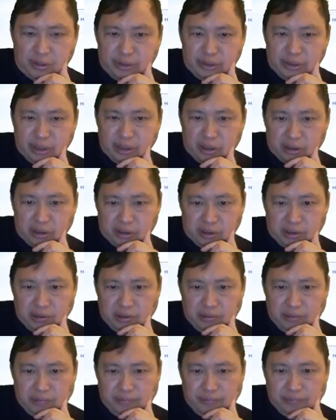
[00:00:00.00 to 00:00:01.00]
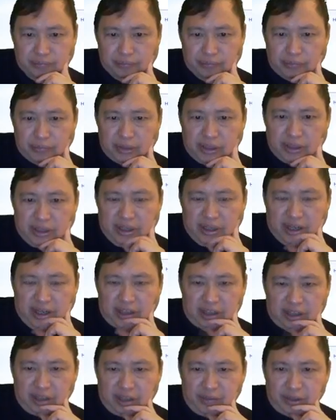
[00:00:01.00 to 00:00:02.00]
dark. I
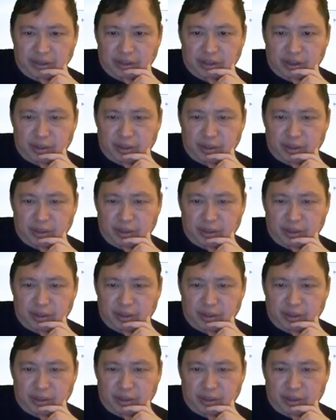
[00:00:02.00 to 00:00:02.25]
love it.